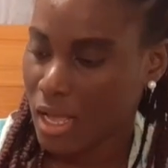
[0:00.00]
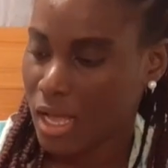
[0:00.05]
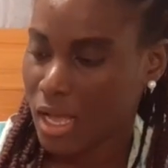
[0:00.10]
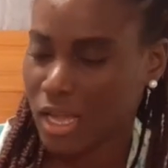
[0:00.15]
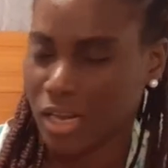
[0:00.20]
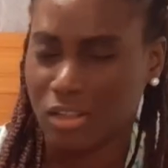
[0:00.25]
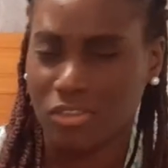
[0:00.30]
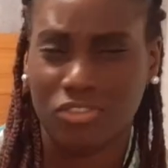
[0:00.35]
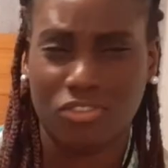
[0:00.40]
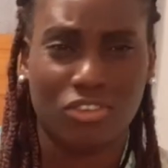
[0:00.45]

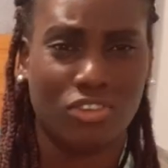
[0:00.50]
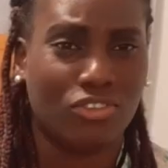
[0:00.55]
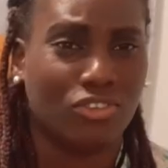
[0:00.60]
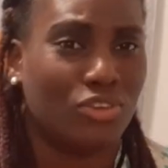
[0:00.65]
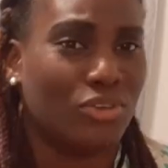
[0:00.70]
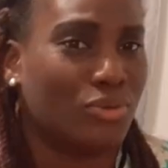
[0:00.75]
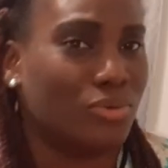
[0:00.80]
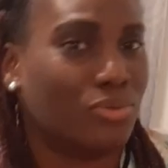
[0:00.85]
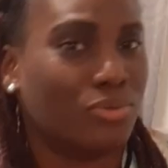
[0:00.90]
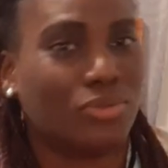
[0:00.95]
And it's just
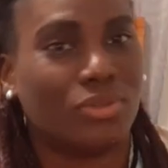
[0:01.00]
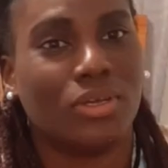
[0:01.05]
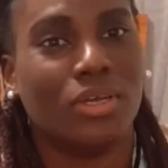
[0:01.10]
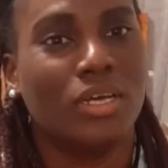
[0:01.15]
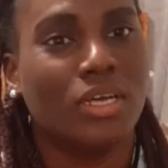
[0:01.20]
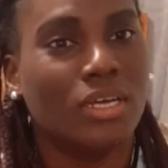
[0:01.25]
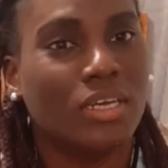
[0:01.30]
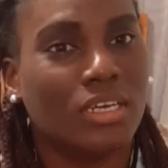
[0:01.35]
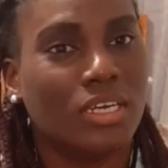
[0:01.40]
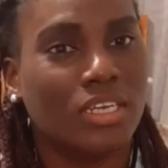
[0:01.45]
cute.
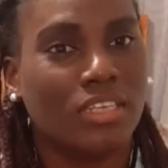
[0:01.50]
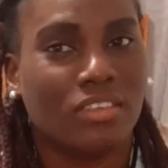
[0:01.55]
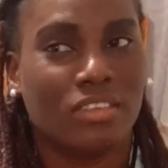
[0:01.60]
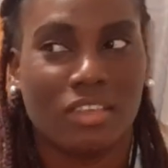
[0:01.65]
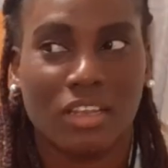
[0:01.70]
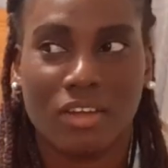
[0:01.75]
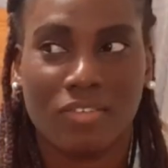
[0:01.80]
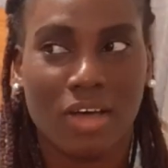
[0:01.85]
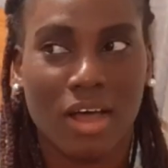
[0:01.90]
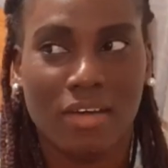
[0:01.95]

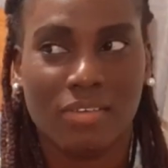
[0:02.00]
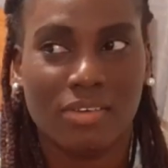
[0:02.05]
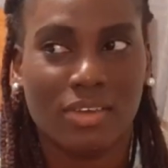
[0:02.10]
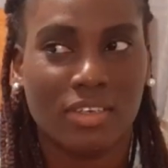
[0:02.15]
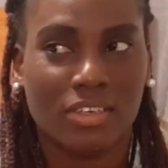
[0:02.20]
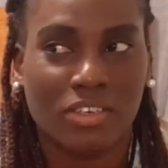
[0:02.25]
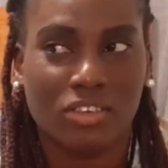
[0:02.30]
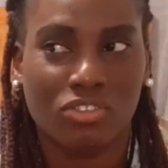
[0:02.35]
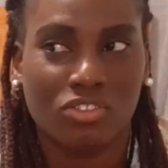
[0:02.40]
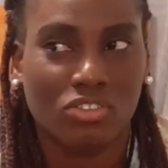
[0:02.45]
Instead of
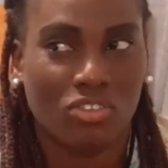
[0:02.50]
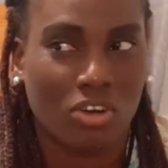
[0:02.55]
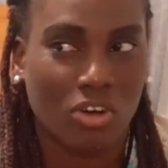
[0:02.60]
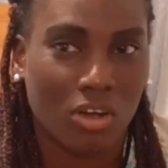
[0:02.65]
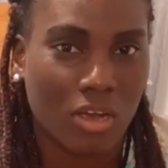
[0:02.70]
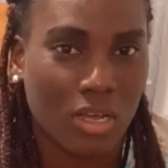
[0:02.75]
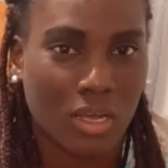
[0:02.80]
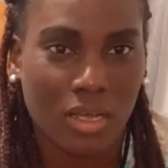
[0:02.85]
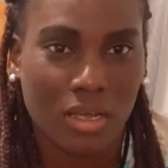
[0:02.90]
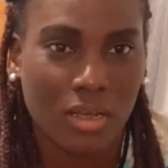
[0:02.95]
having the
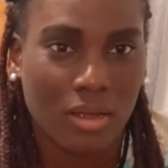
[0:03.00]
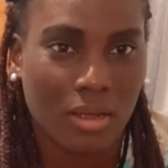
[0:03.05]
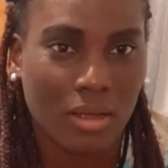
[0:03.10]
Joy